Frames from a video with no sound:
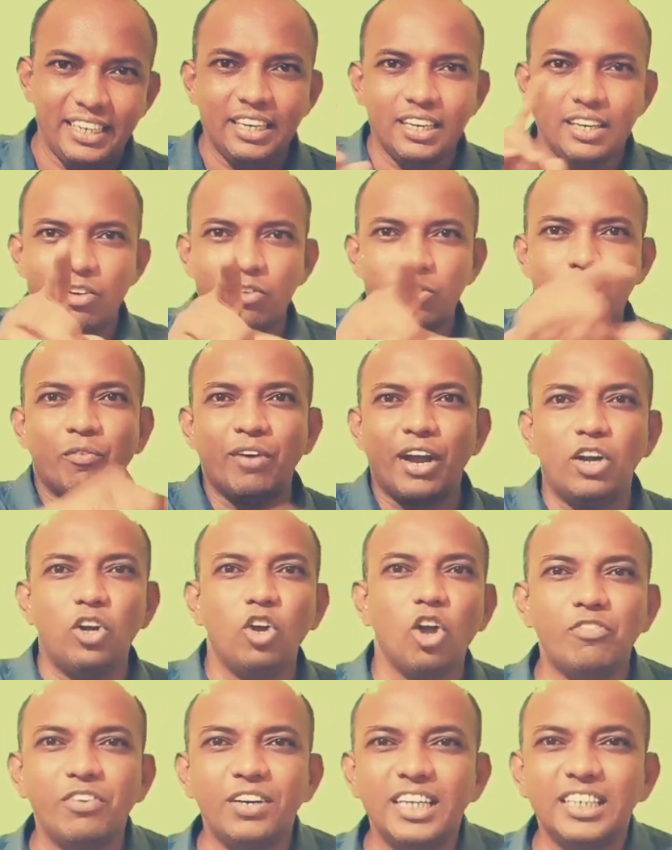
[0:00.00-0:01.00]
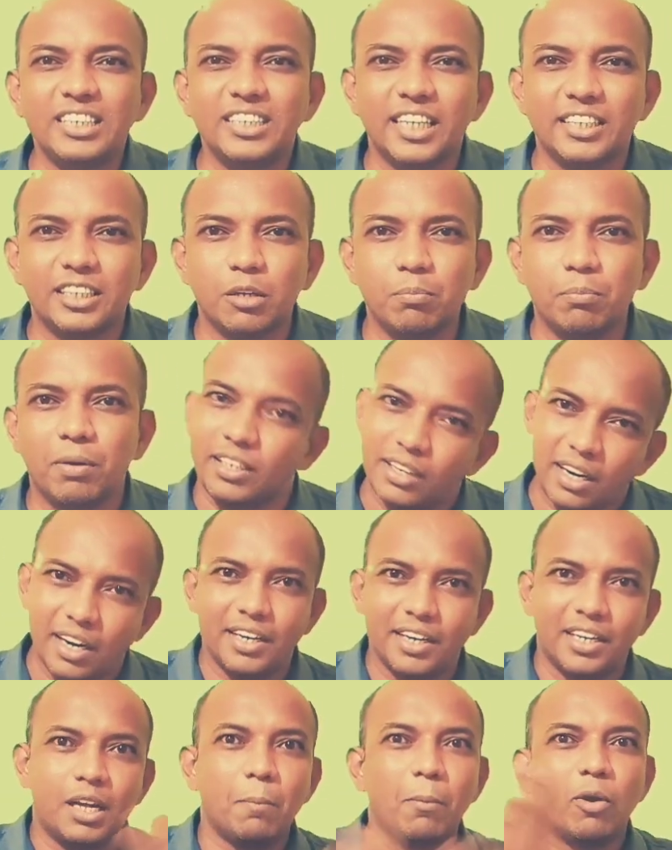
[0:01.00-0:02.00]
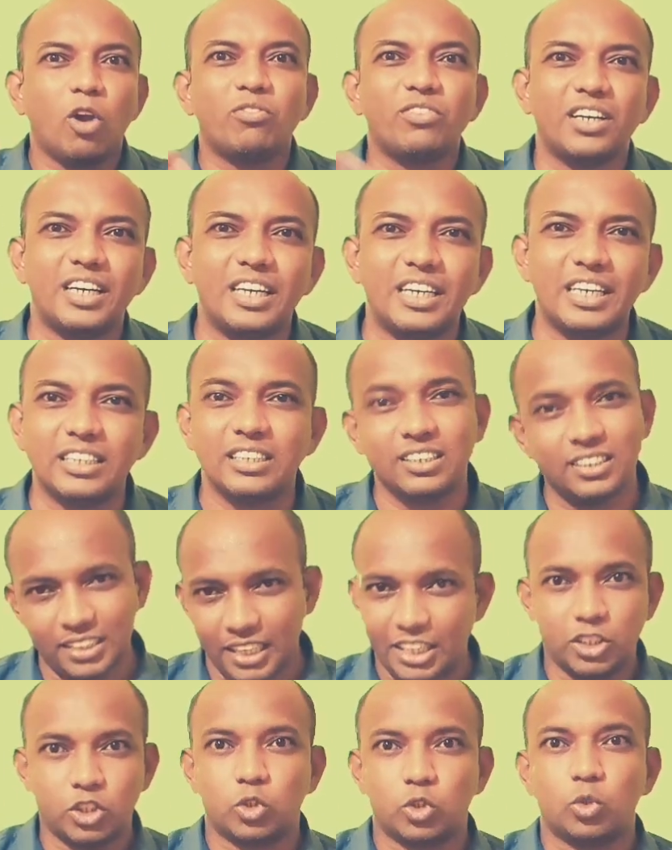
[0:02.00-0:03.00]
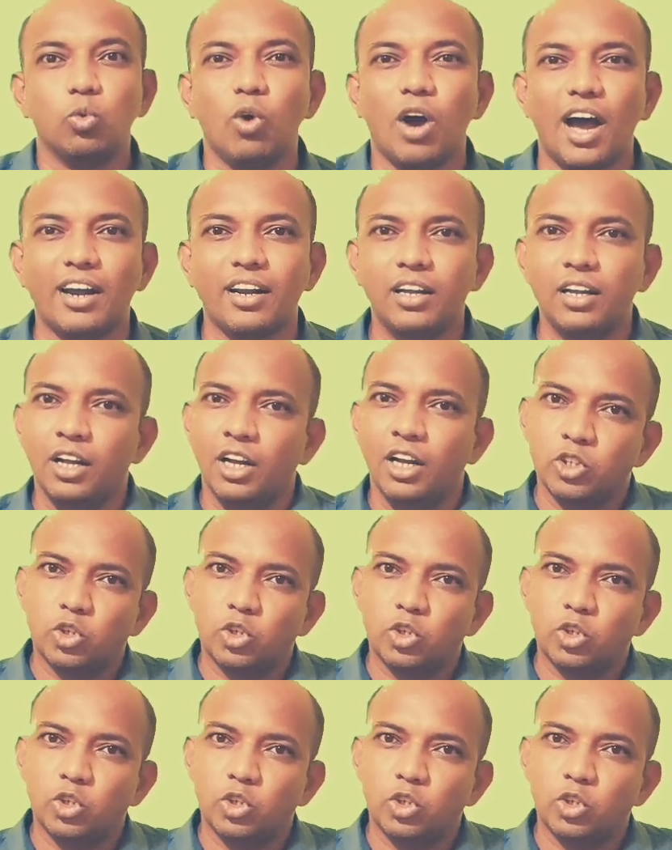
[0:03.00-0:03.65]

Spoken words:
d, the value of a d is nothing but double of the radius, that is 2r.